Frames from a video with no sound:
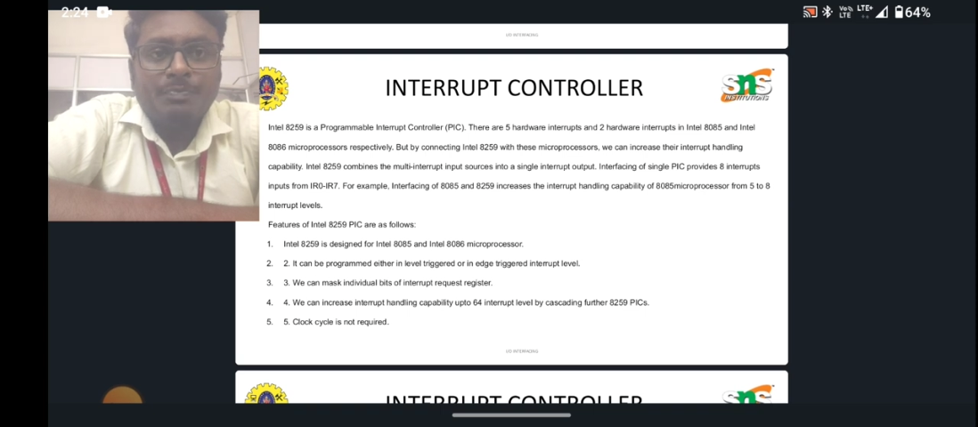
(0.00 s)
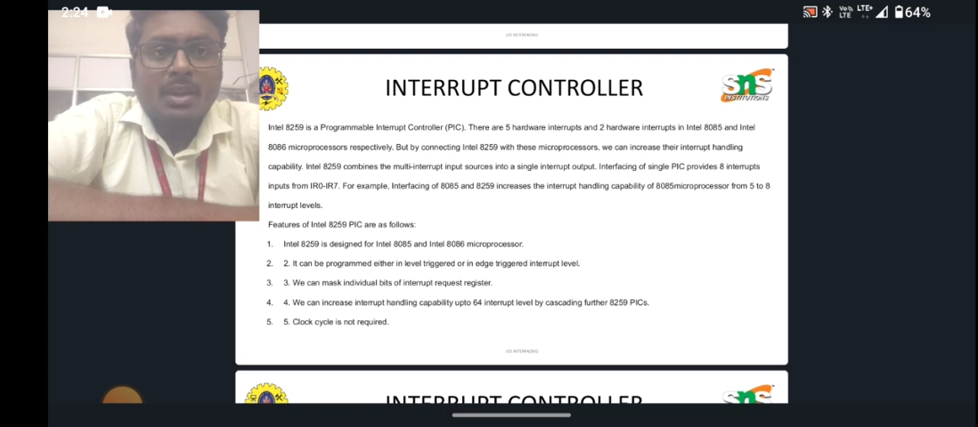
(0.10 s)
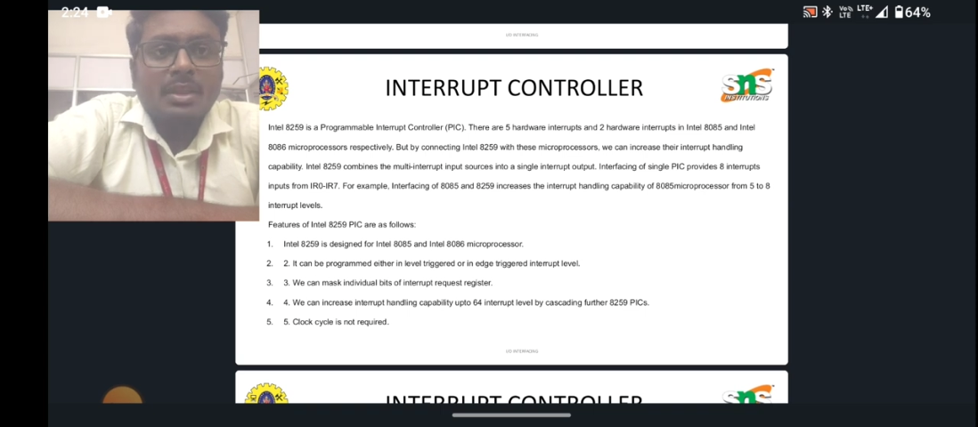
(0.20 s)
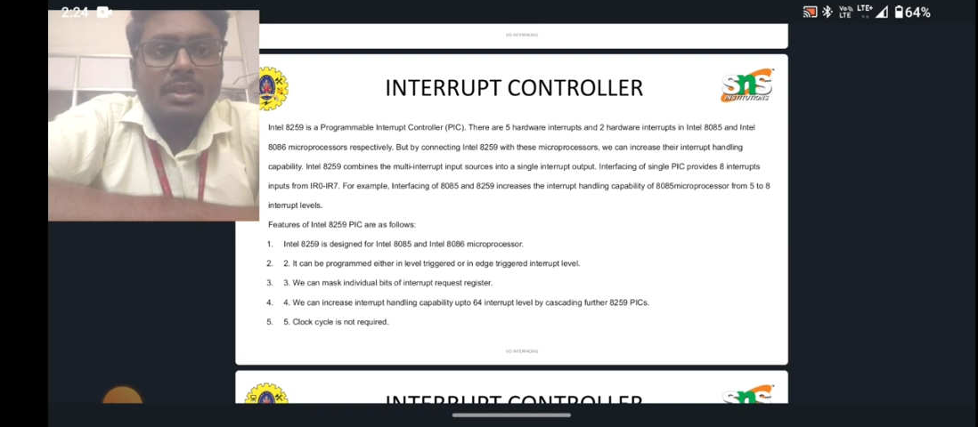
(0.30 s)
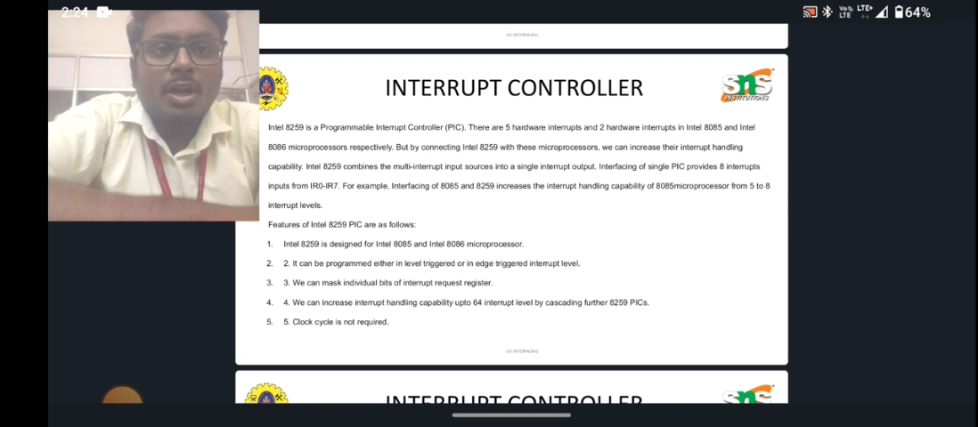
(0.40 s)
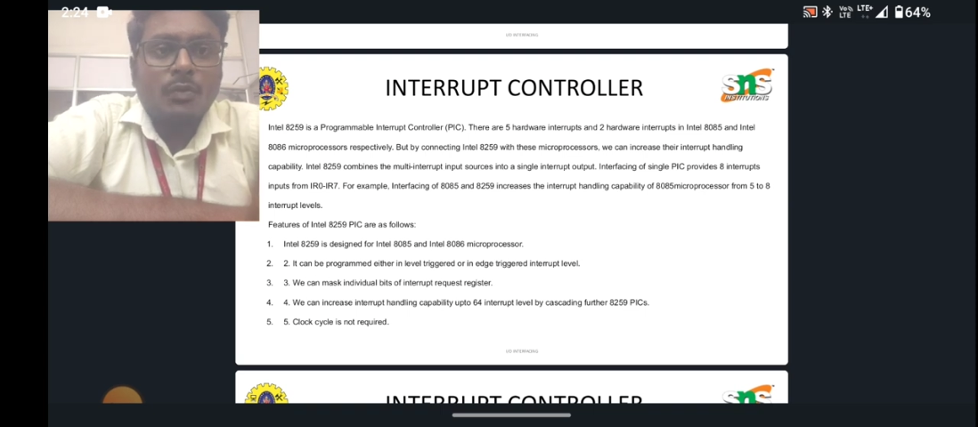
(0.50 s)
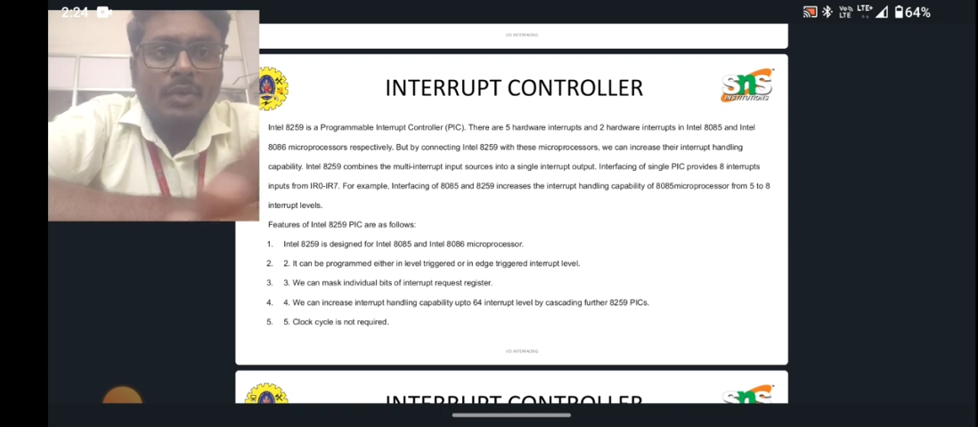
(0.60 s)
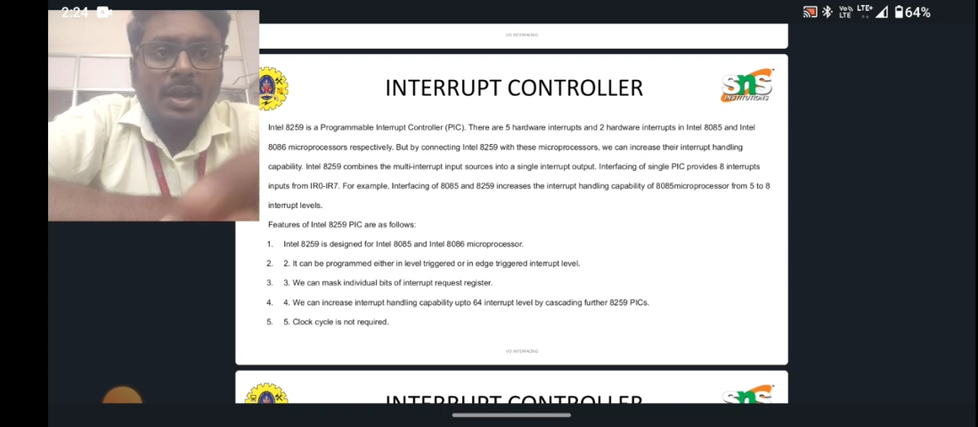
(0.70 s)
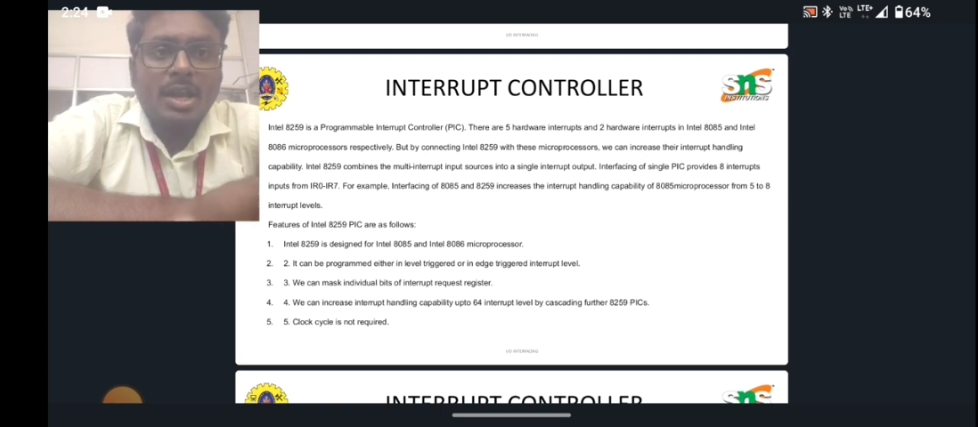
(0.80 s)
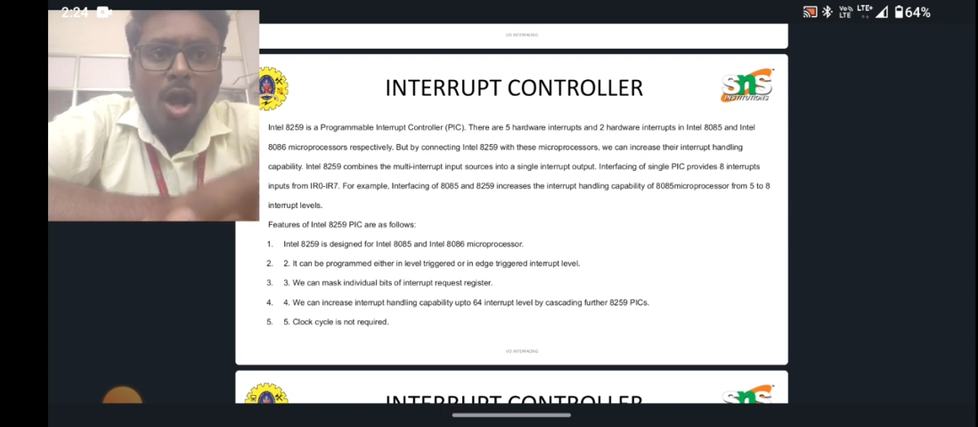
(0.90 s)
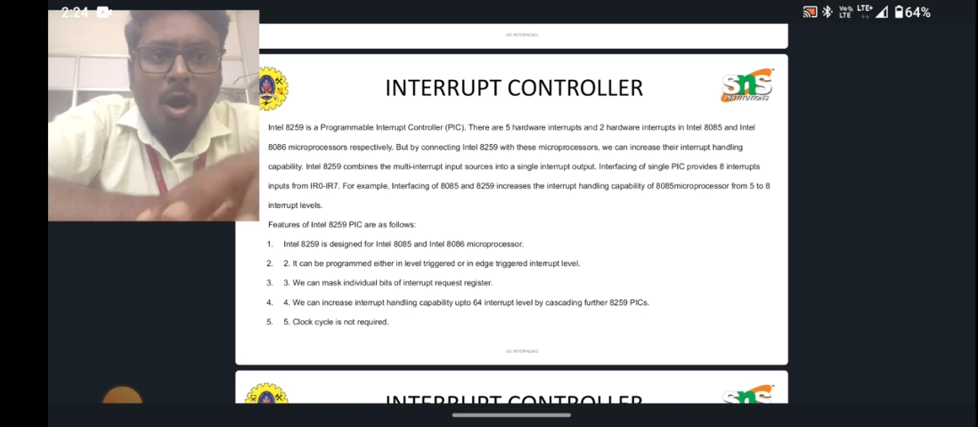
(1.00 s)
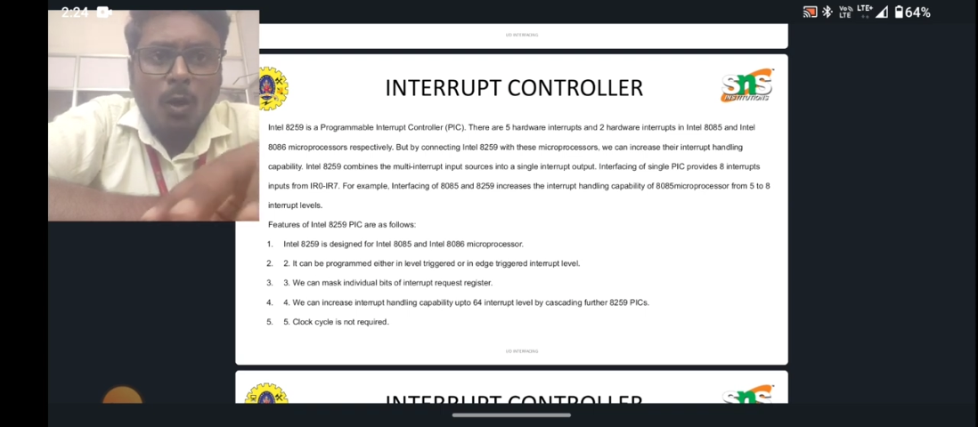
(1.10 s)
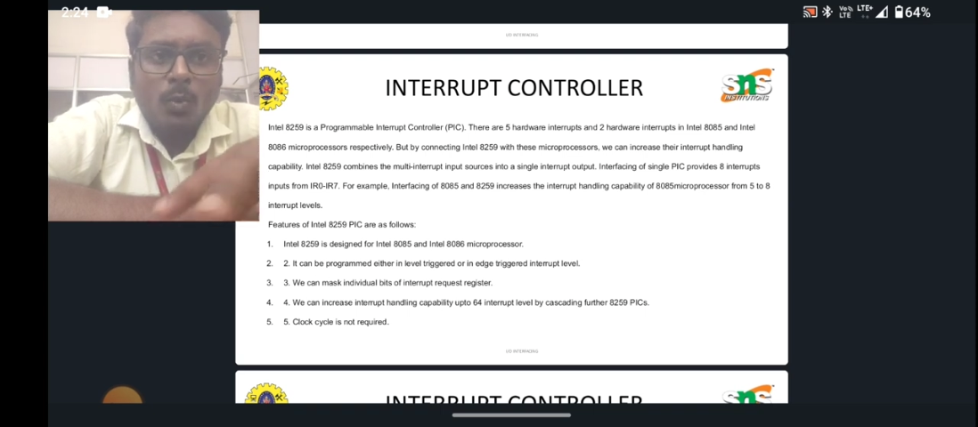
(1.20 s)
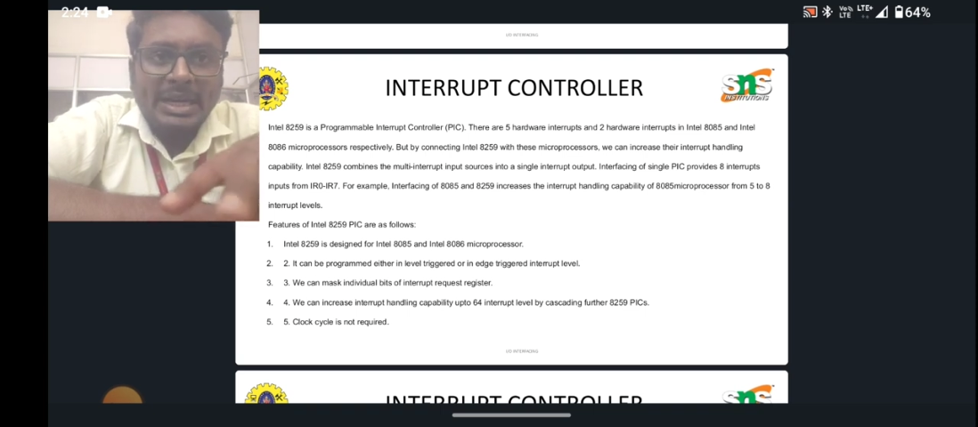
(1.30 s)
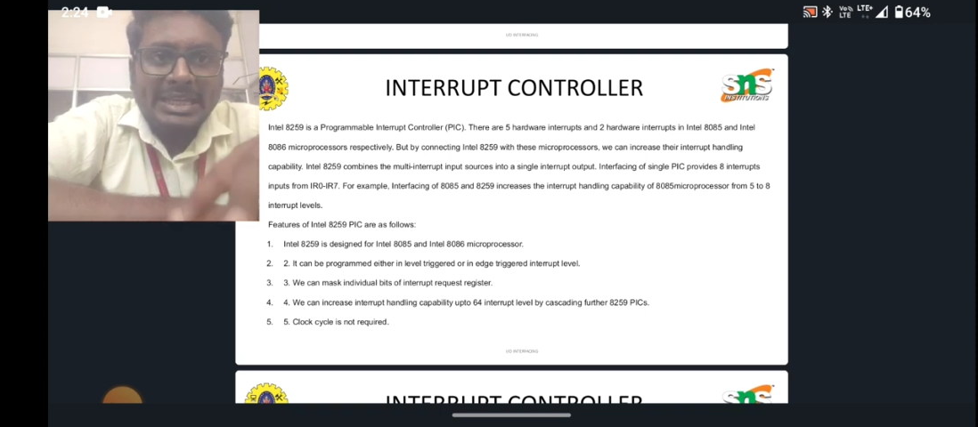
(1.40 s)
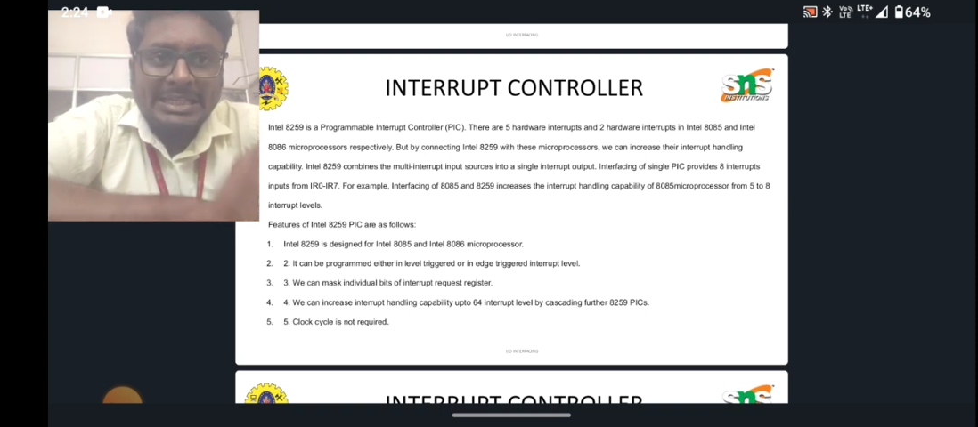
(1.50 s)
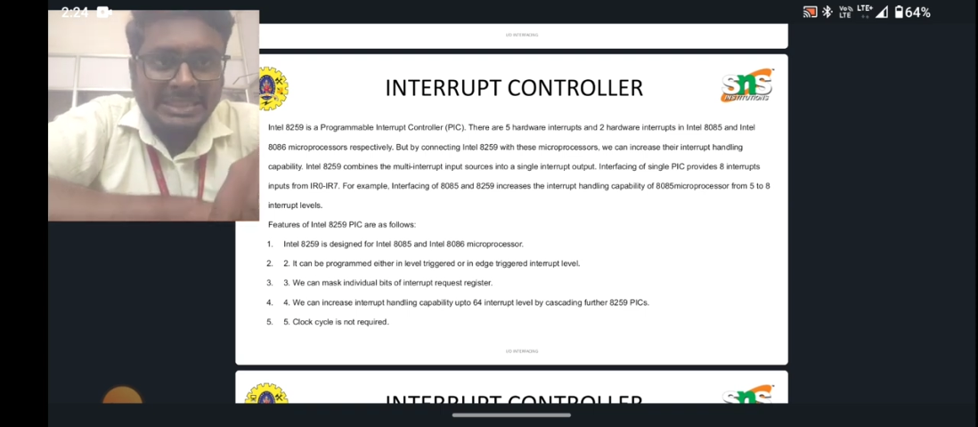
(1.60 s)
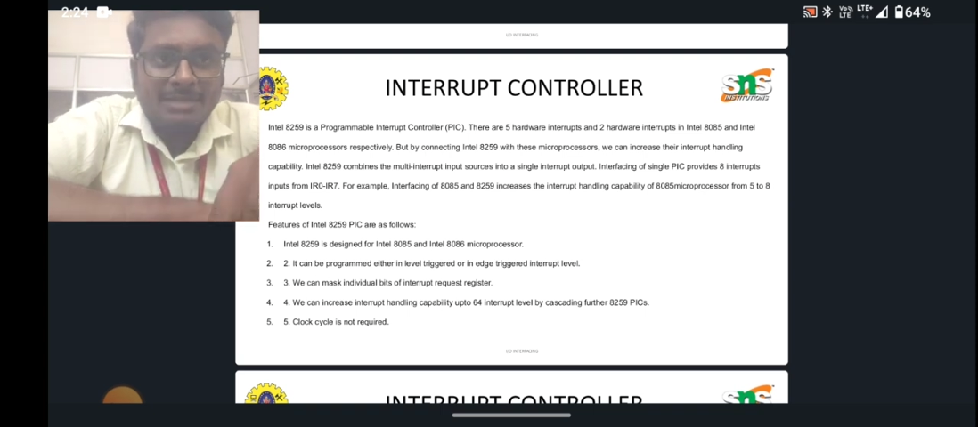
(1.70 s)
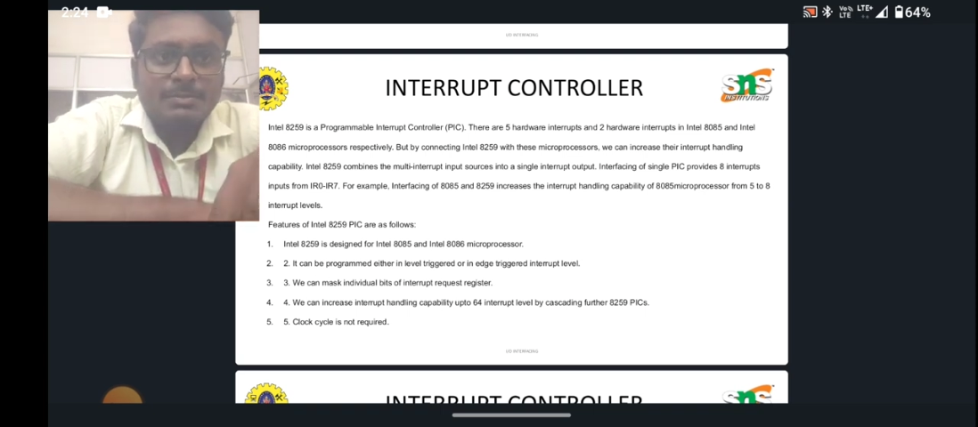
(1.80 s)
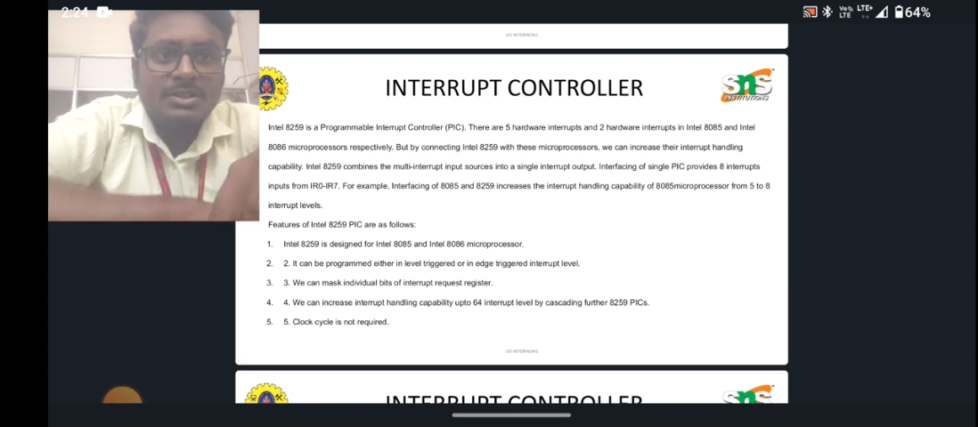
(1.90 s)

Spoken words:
There are 5 hardware interrupts